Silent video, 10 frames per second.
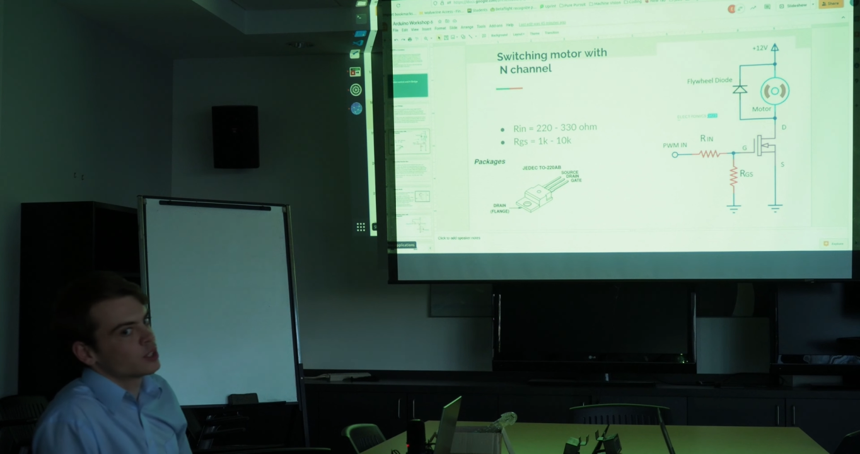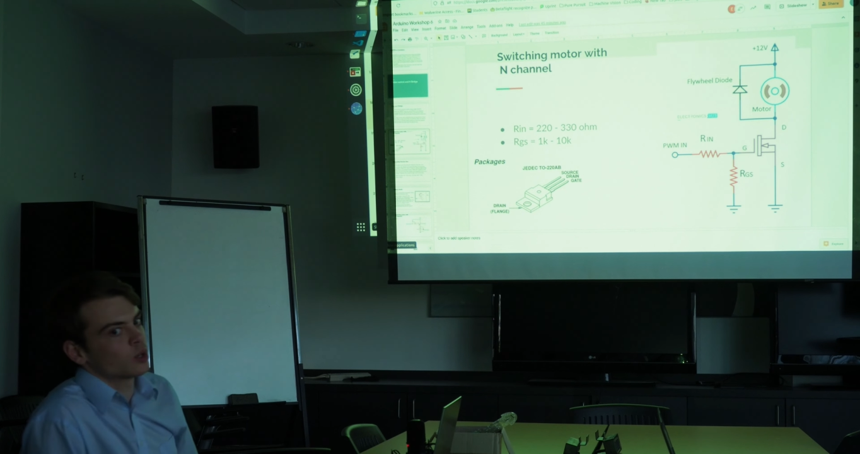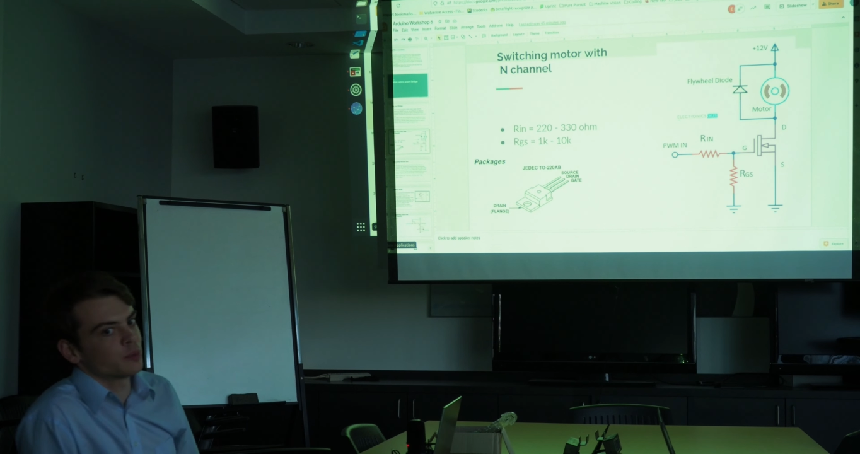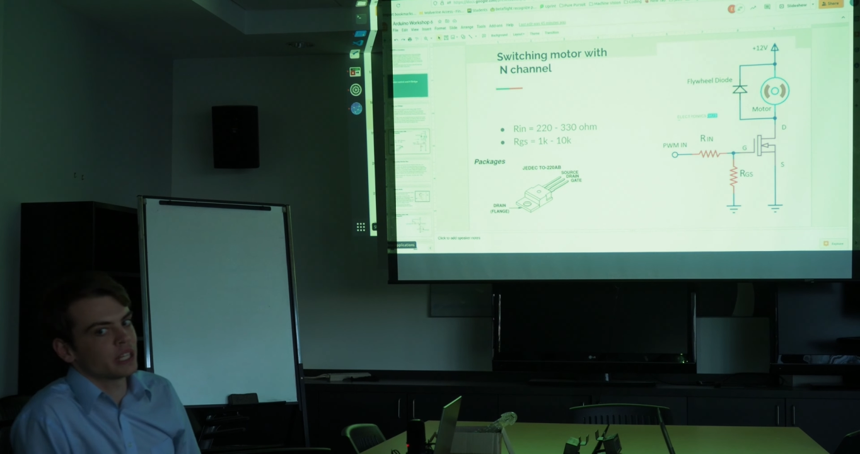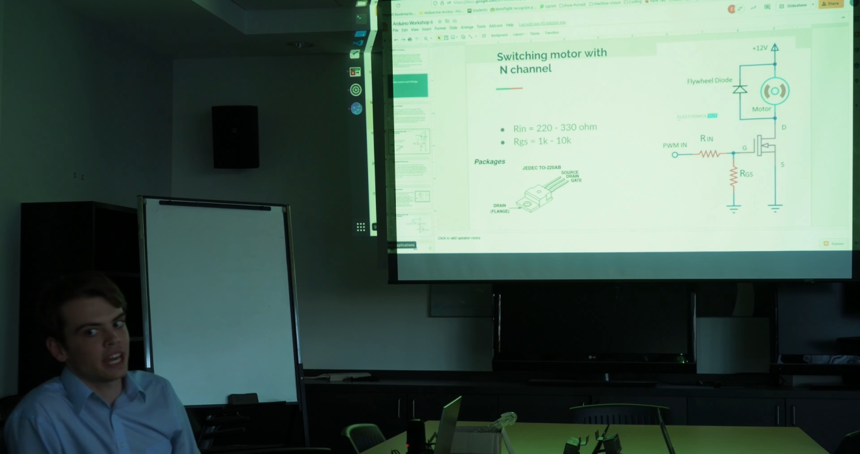can
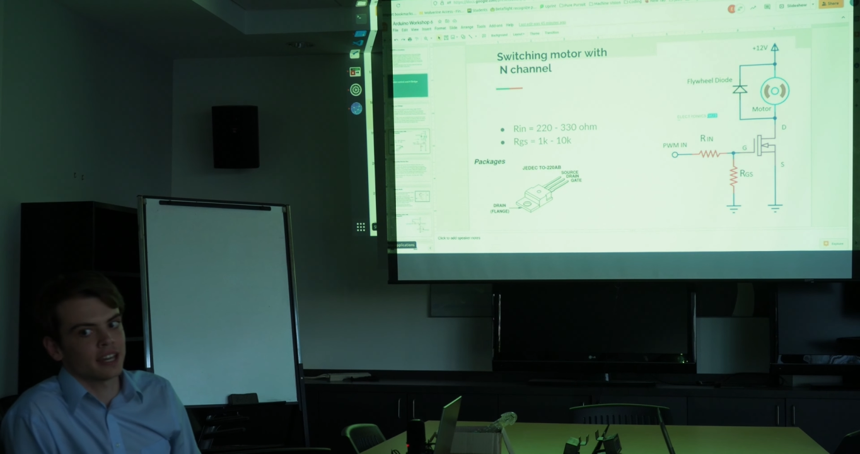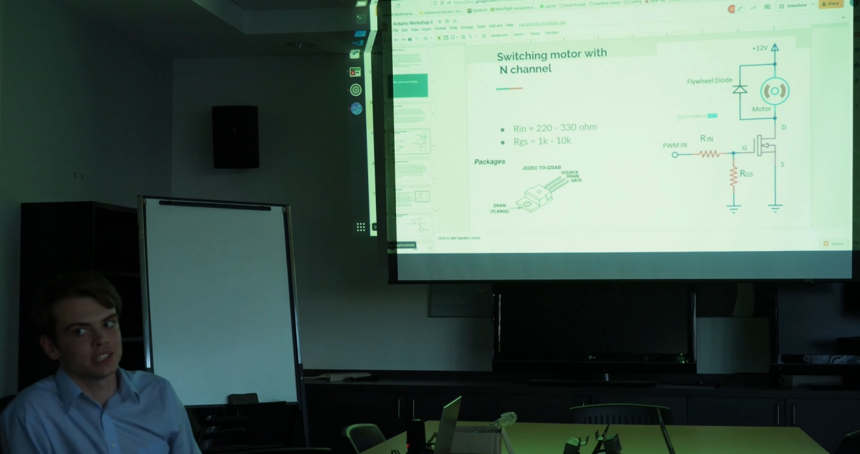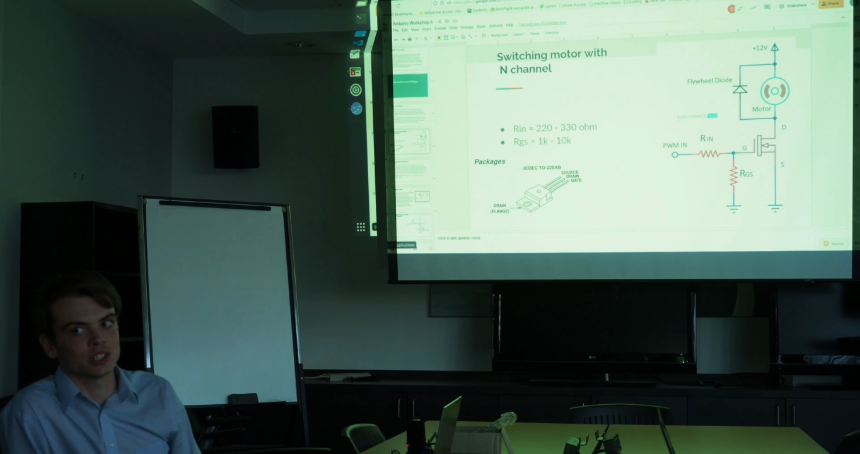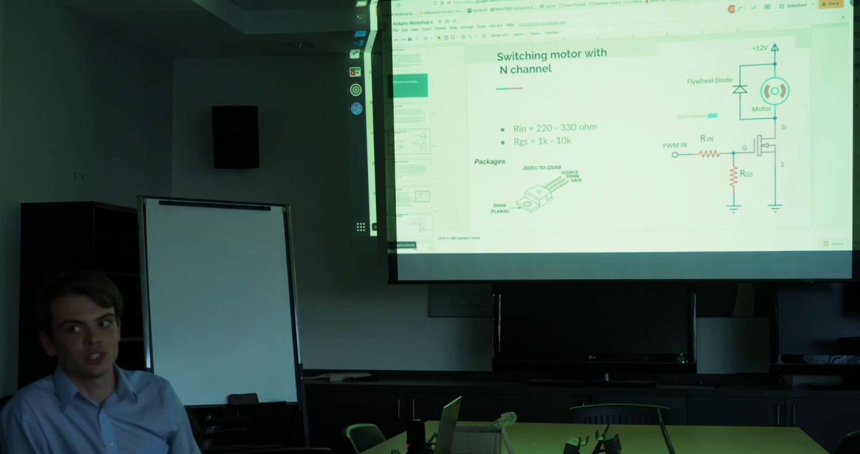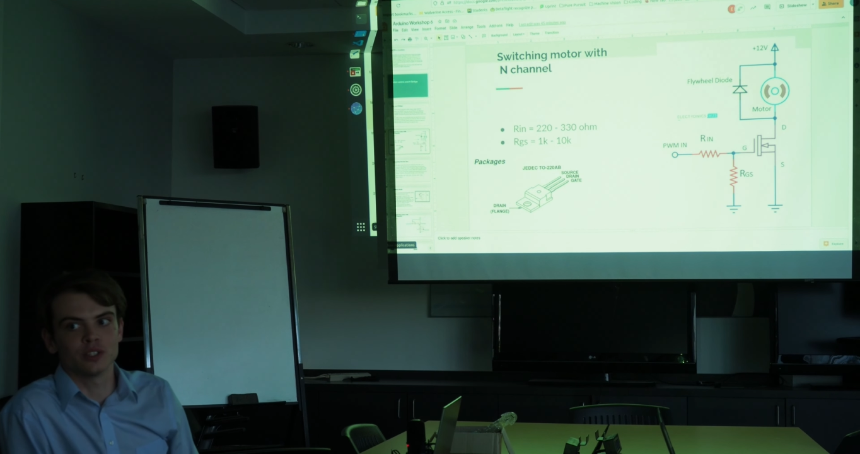normally
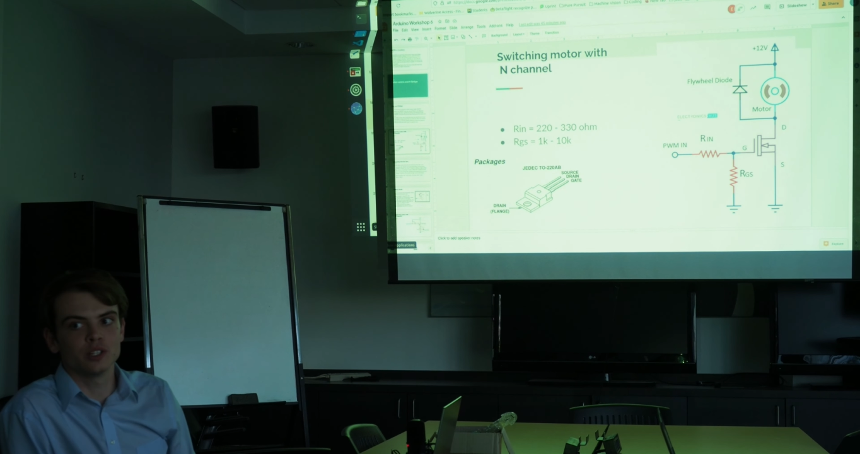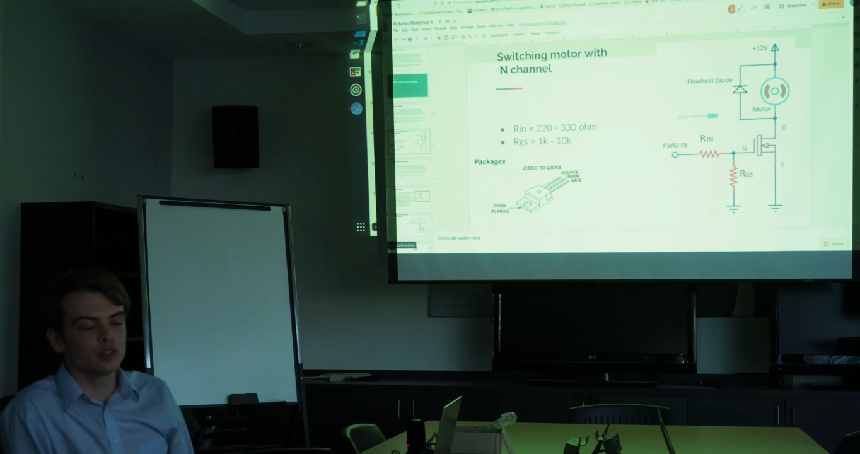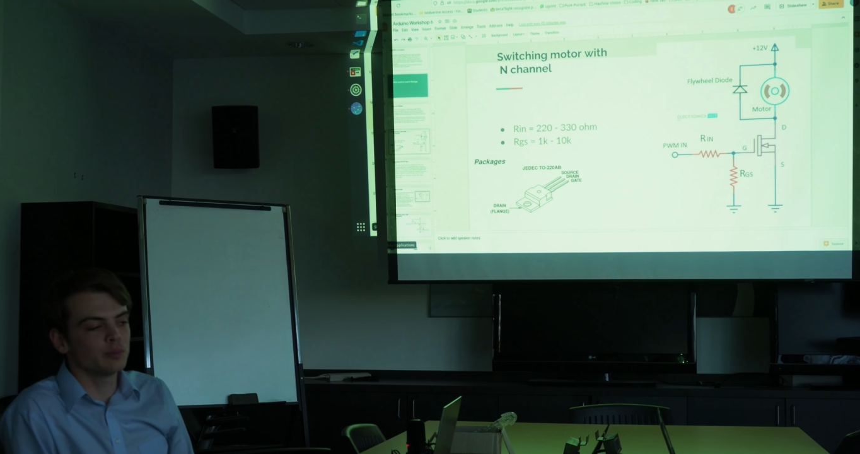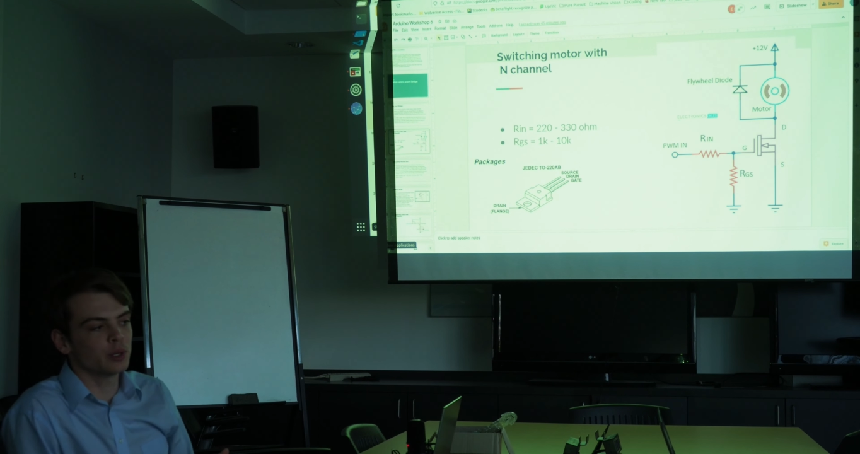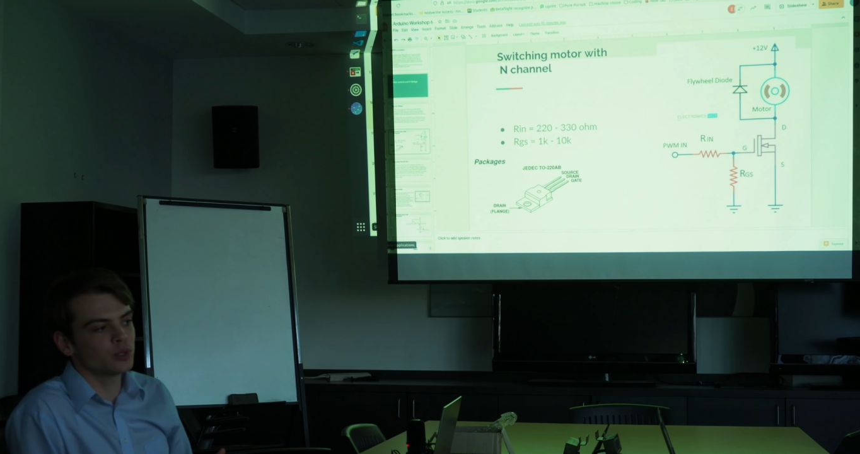handle,
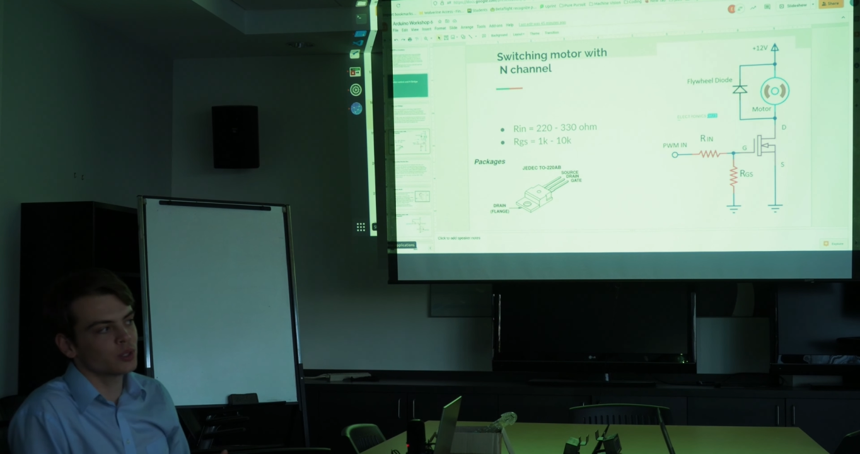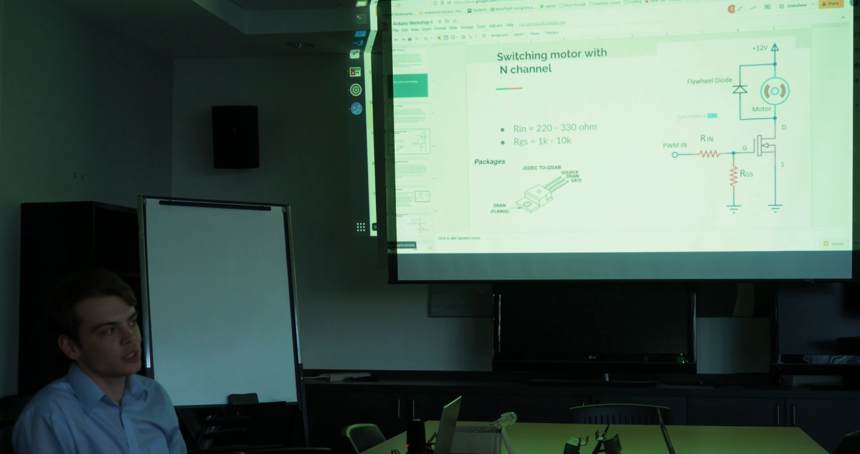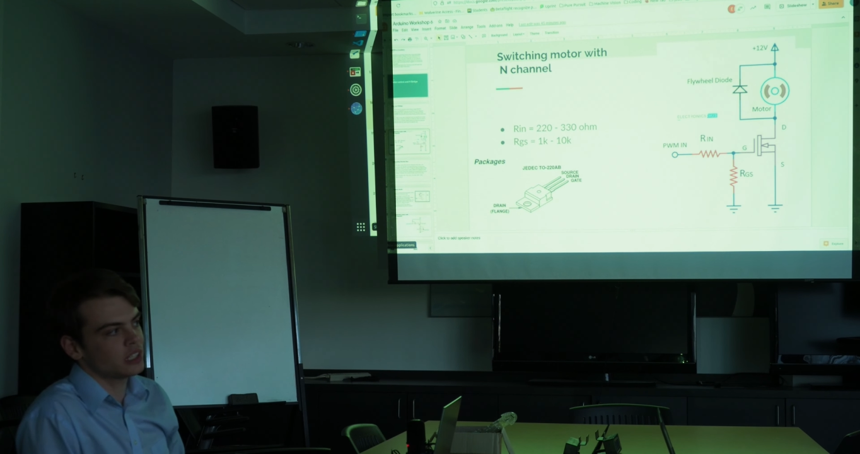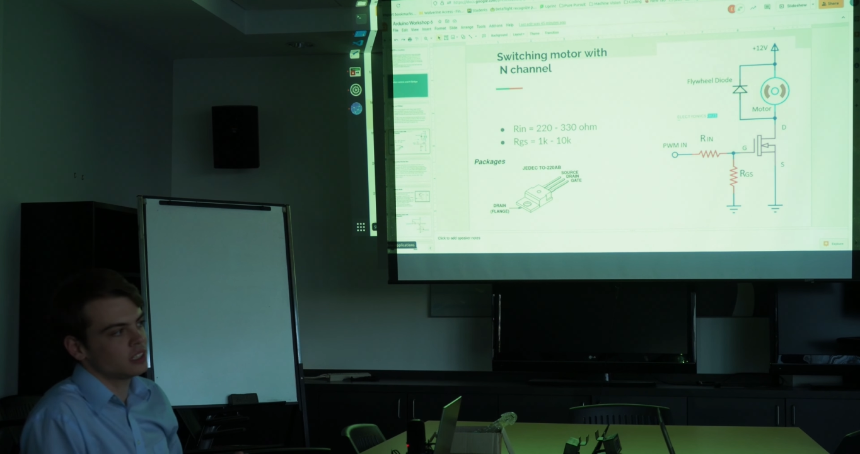both